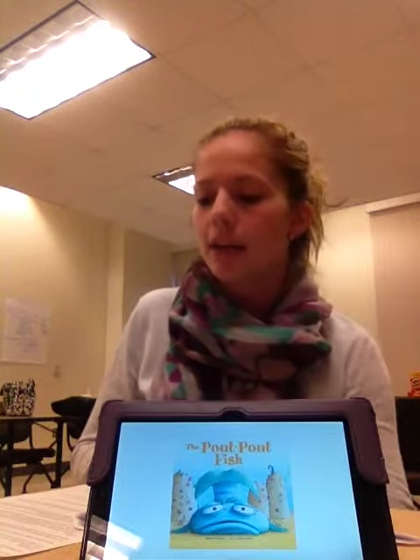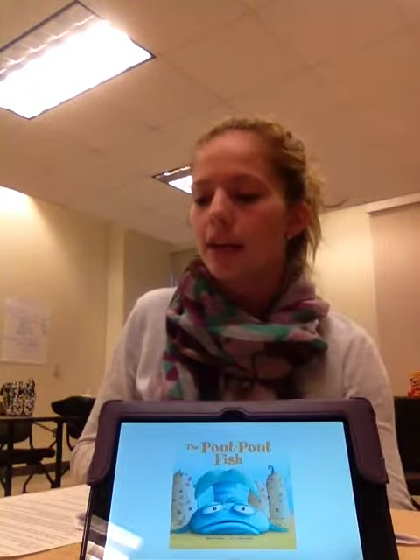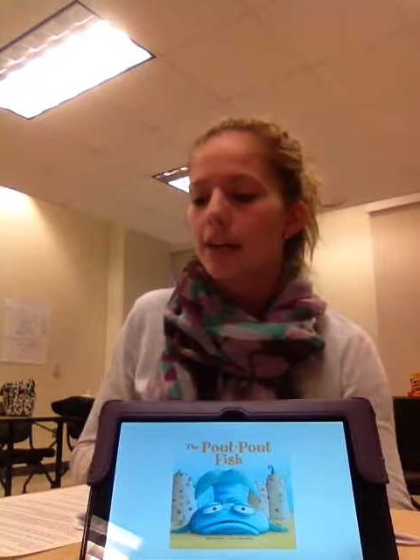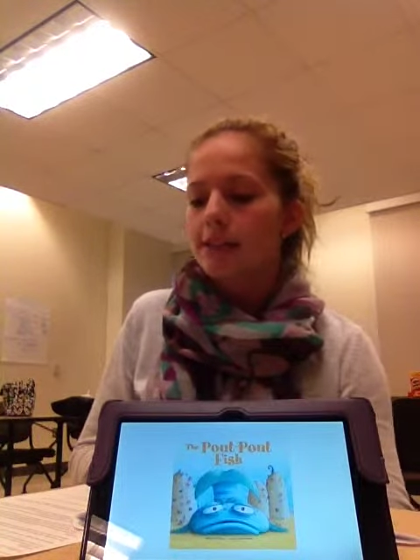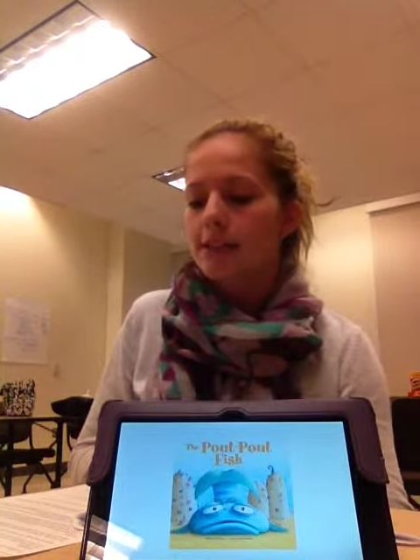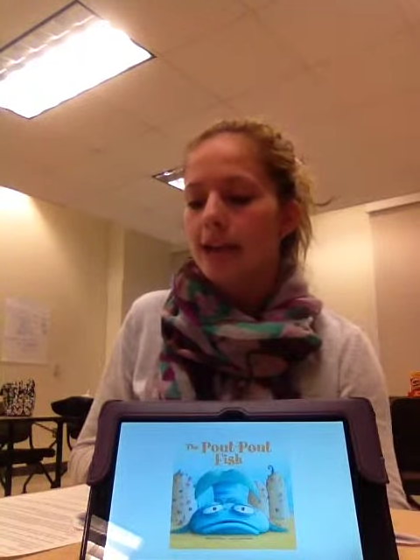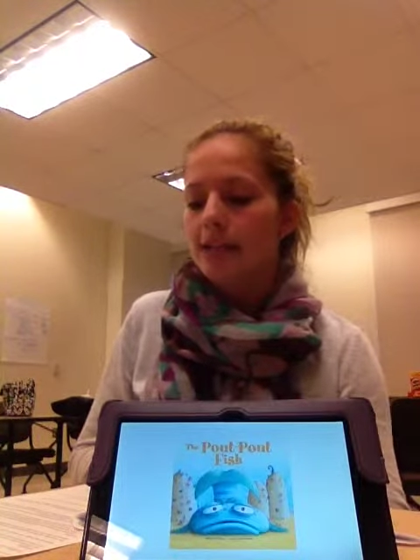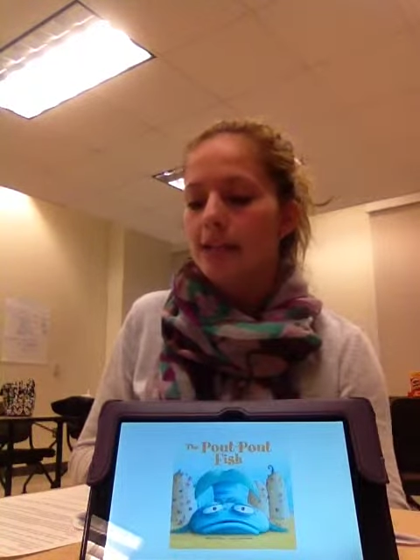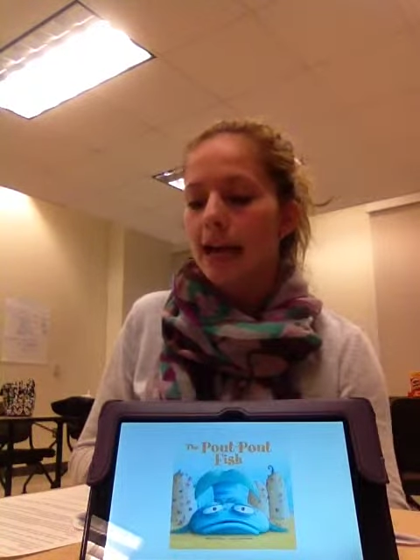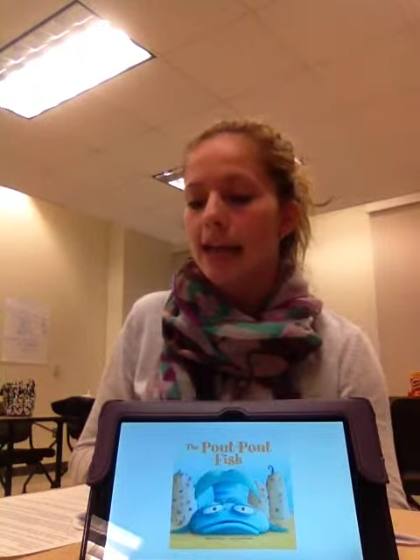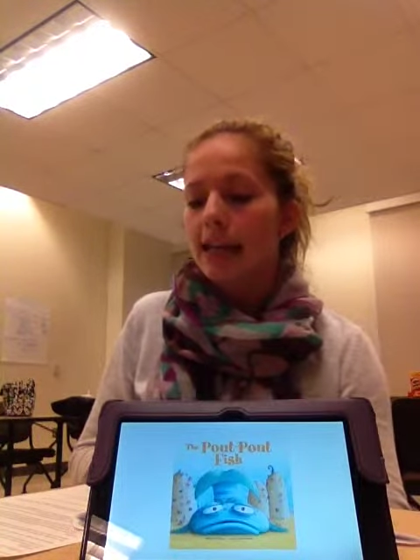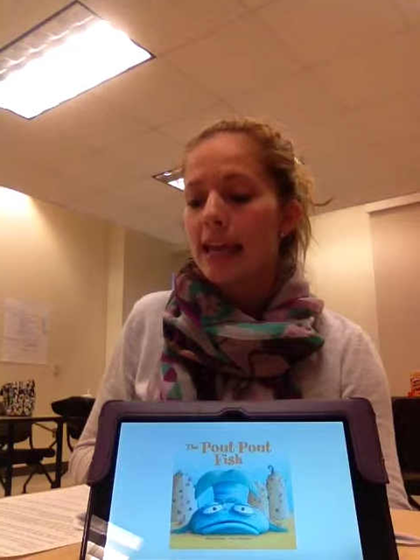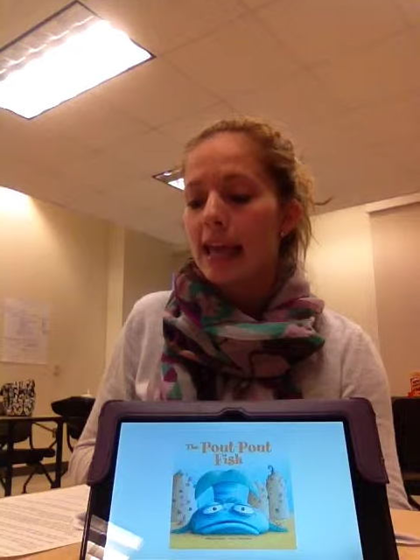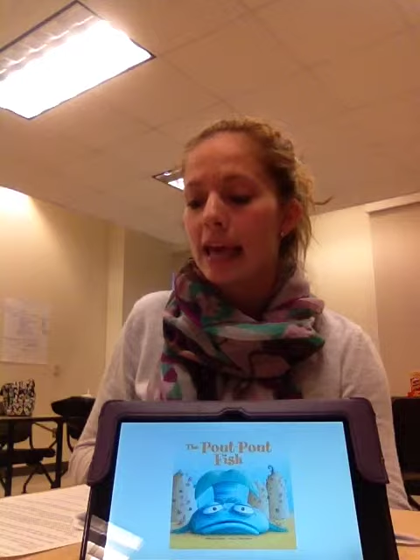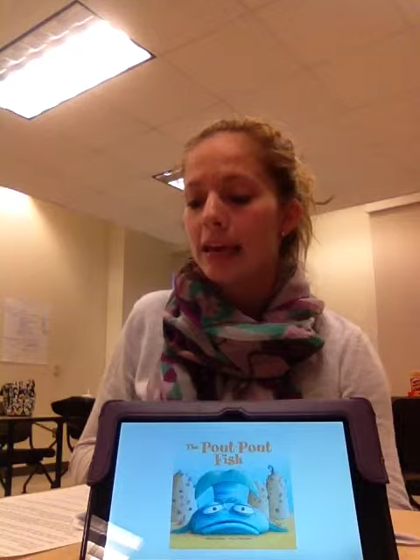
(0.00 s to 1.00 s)
It says, I
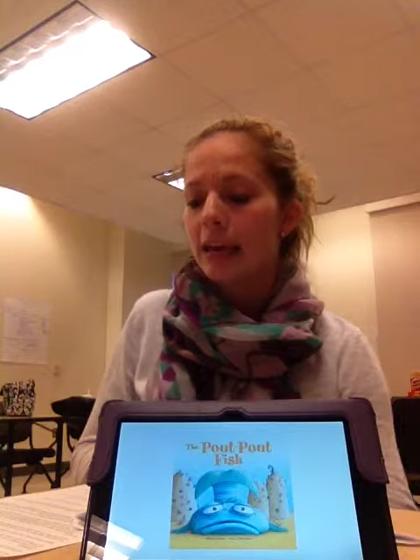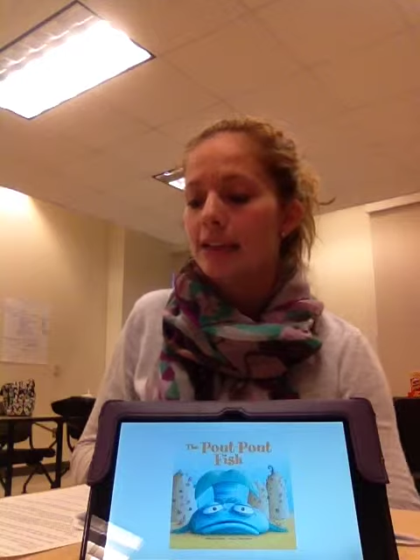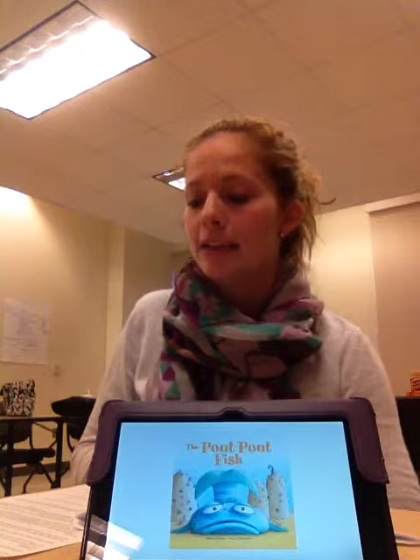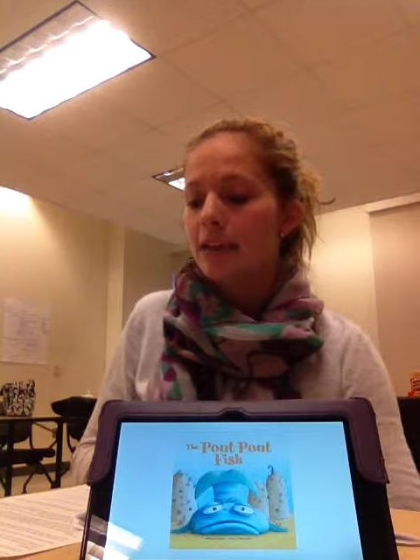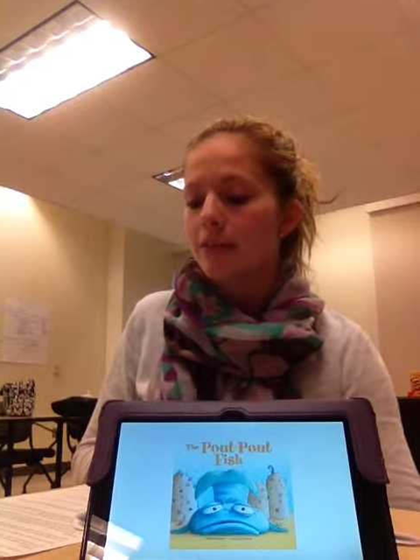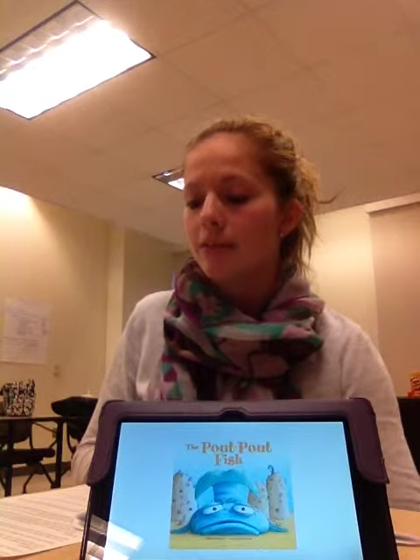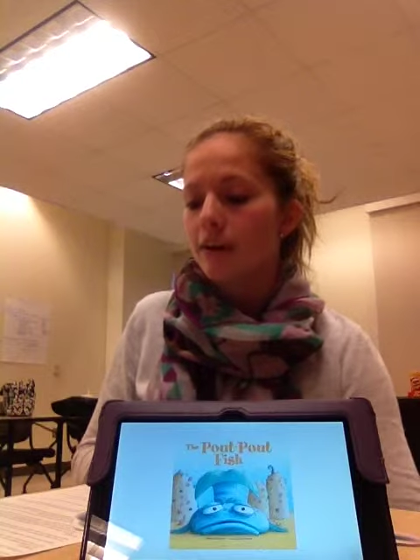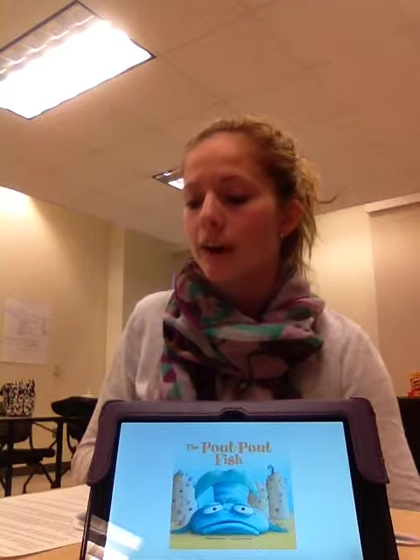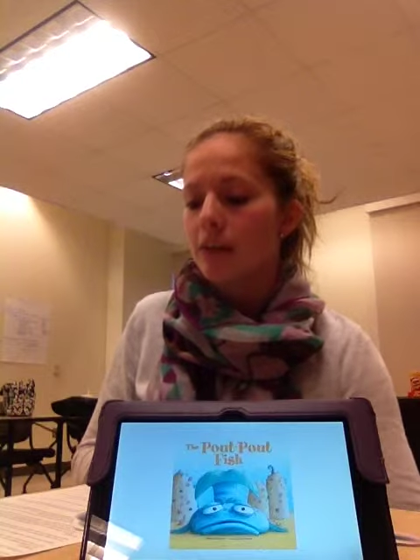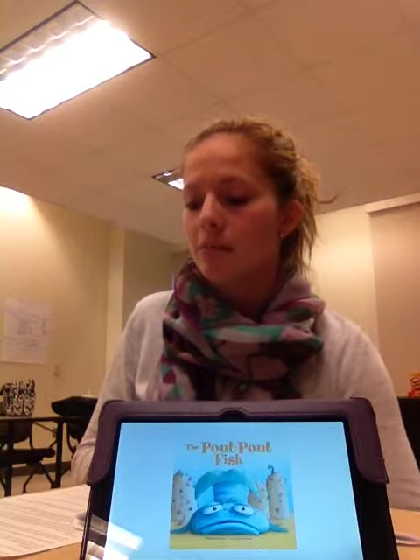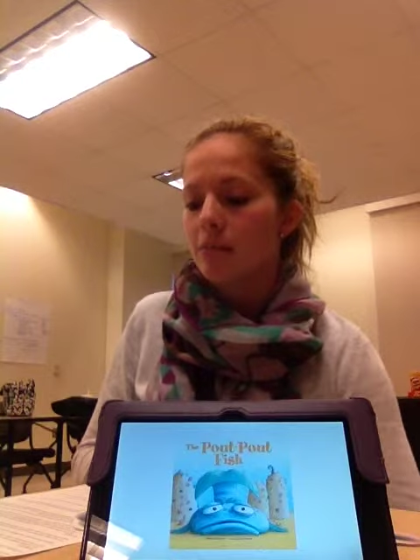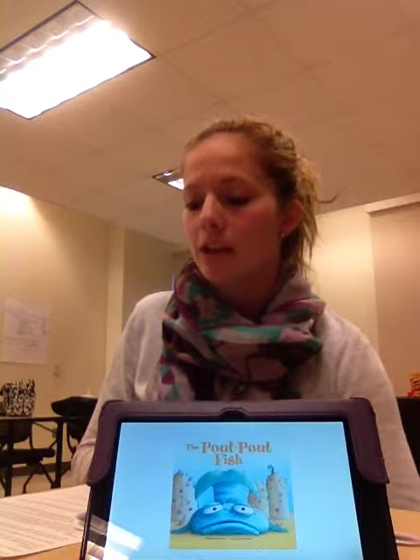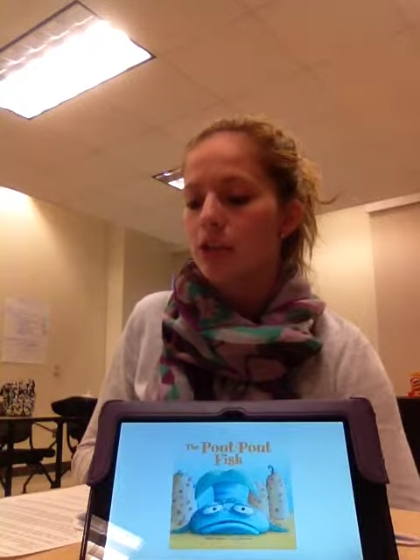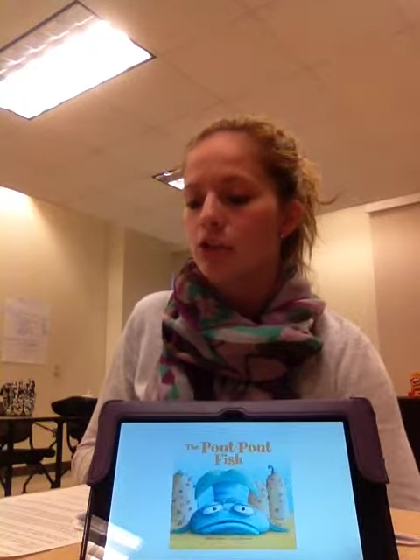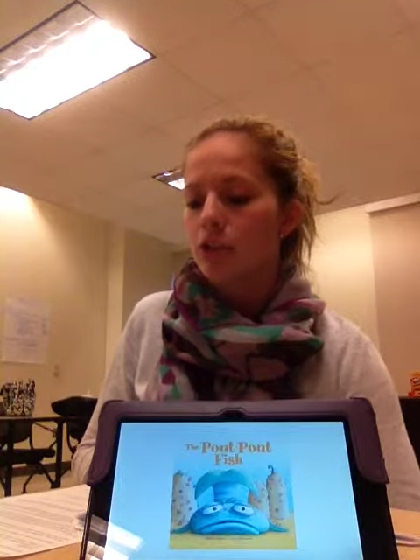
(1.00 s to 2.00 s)
can identify the
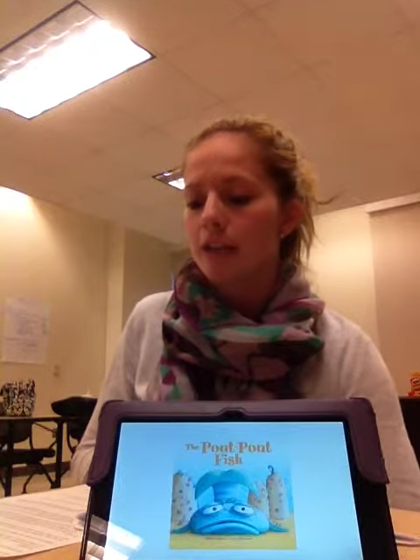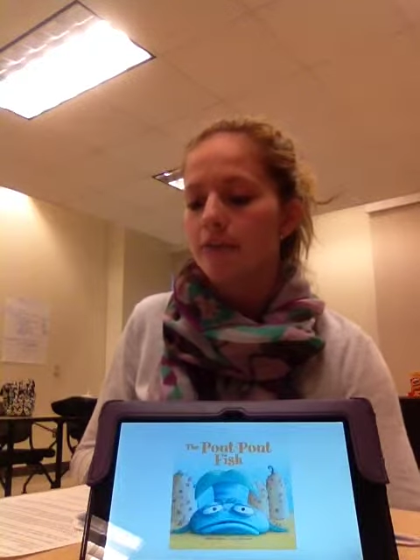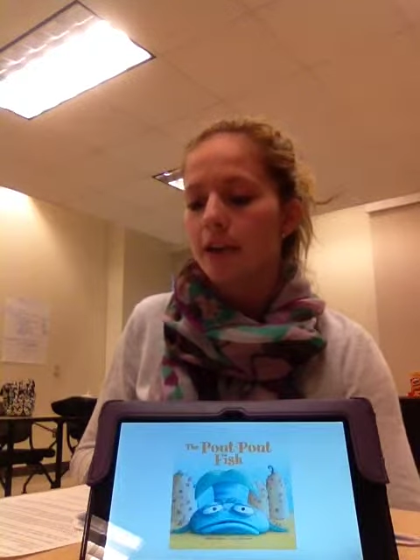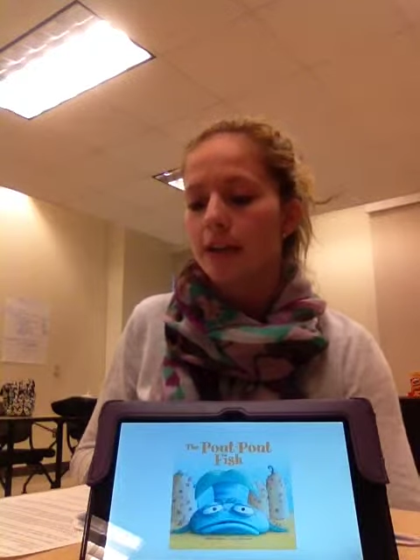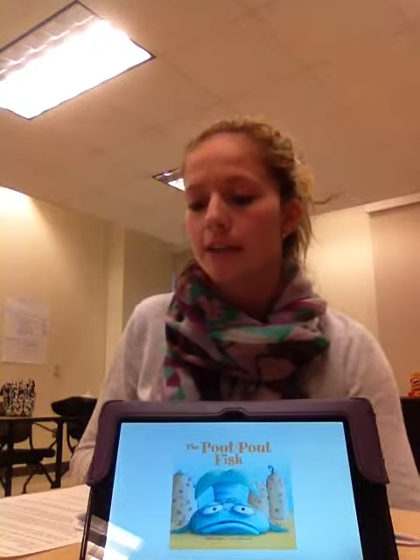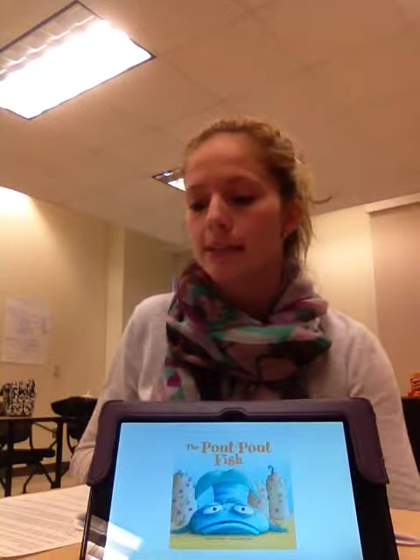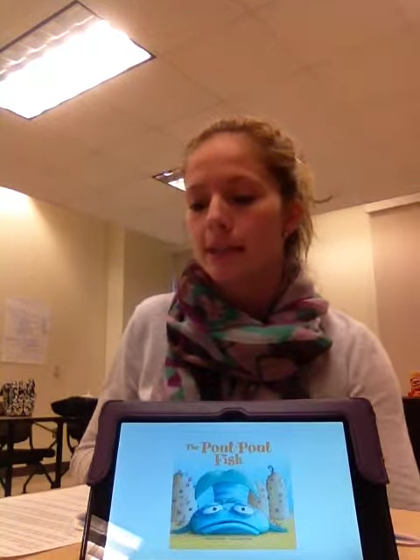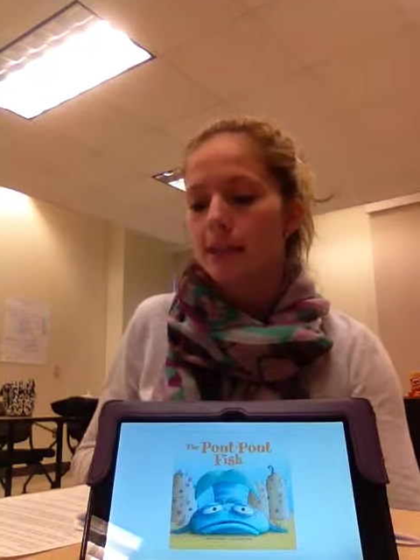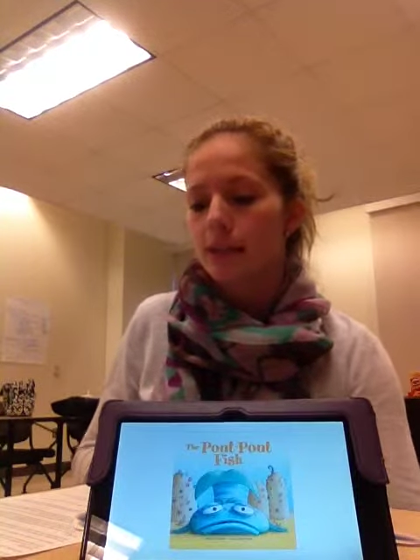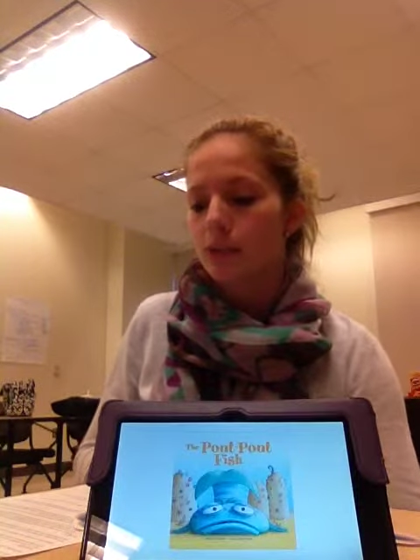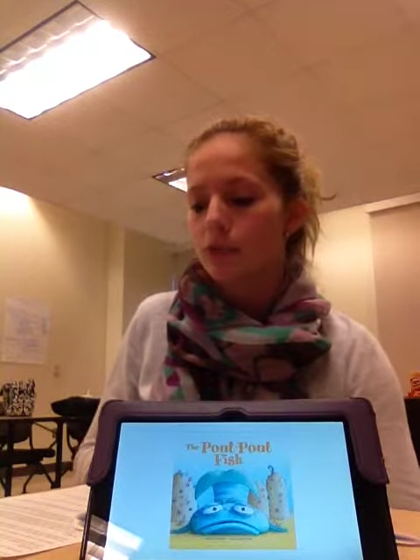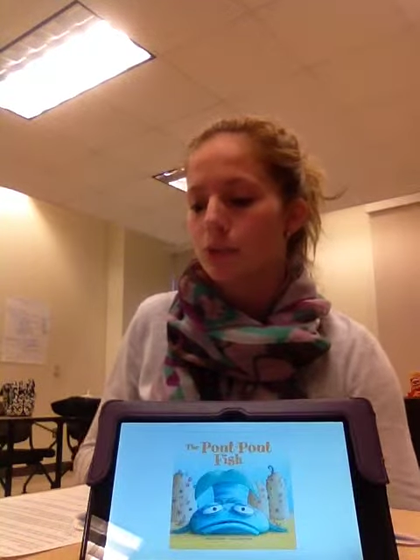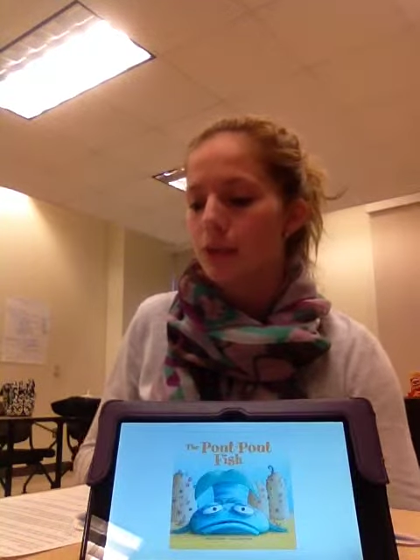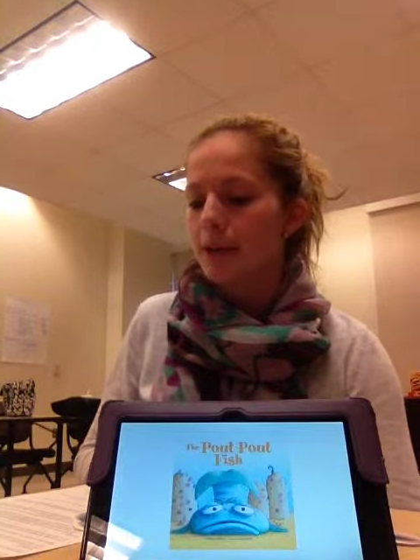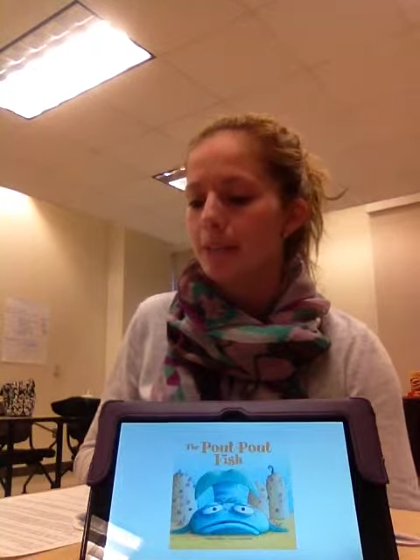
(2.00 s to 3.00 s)
major events in the
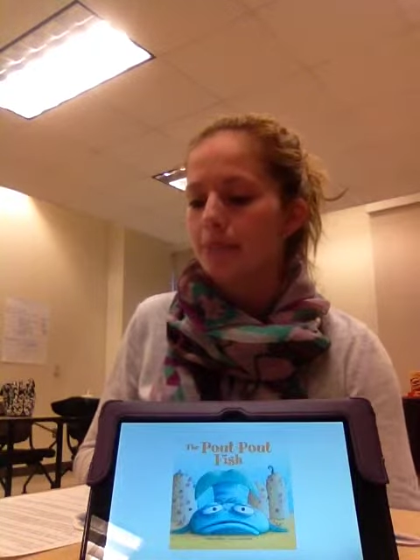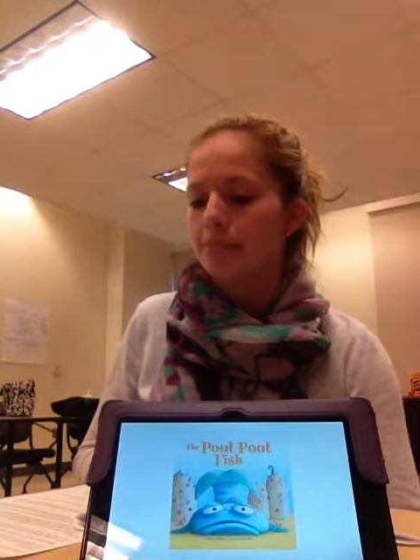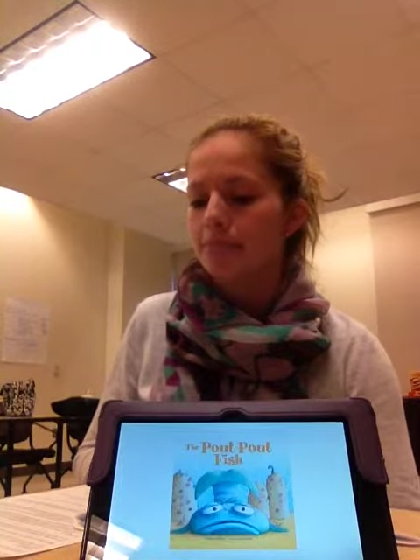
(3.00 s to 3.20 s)
story.